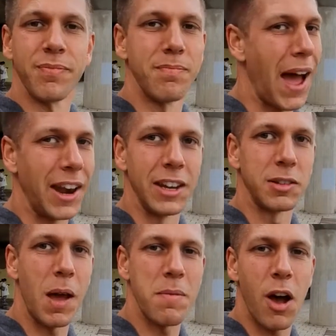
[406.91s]
And it's
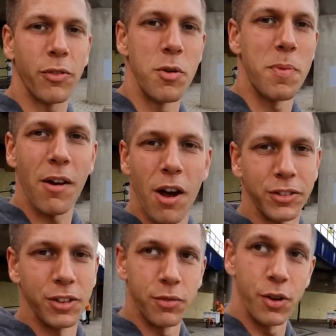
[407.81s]
maybe I feel better after
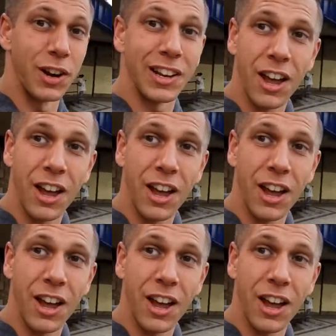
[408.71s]
some food. Let's